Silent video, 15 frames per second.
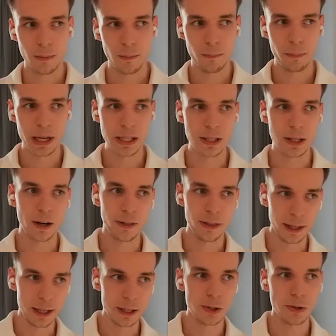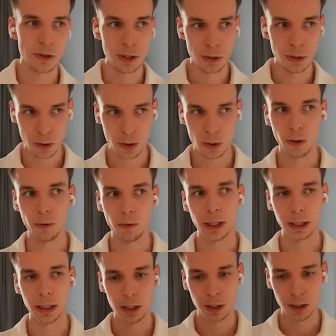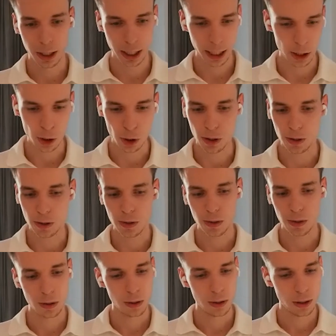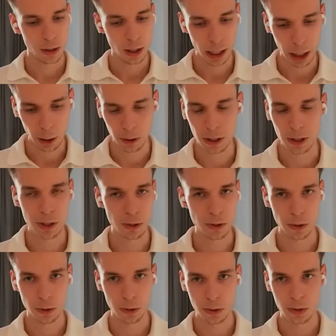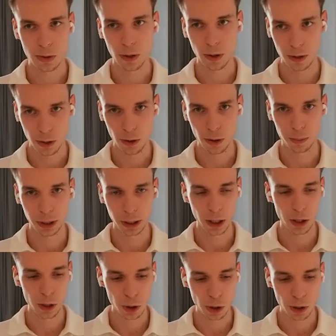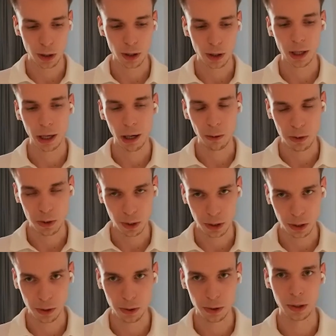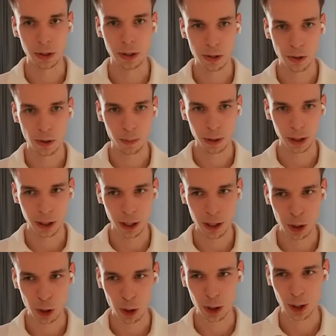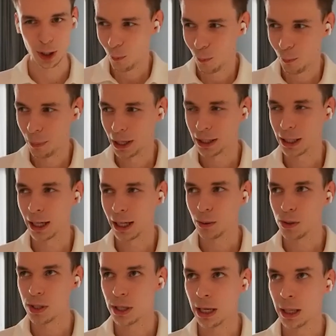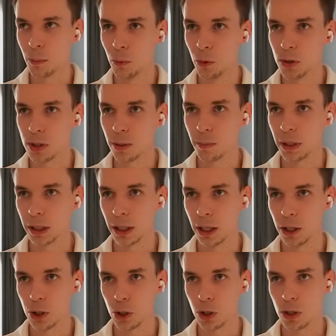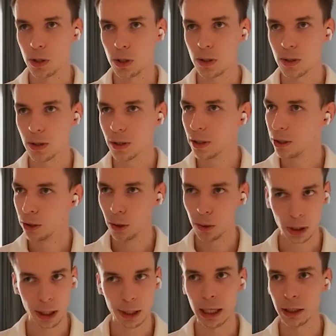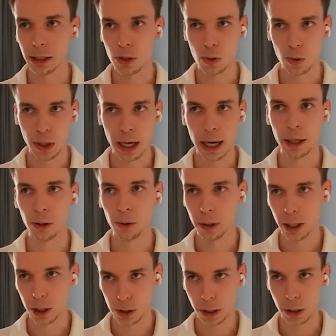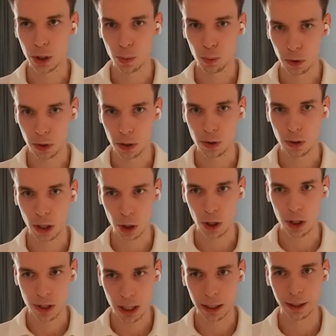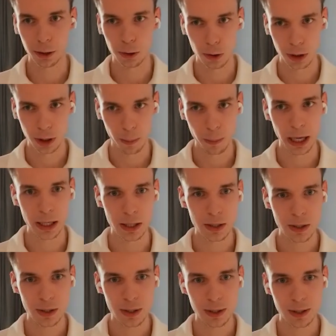basically things you need to solve, like integrations. How easy to use is your application? How secure is your application? But I would say most applications not connected to AI or large language models actually selling to enterprise,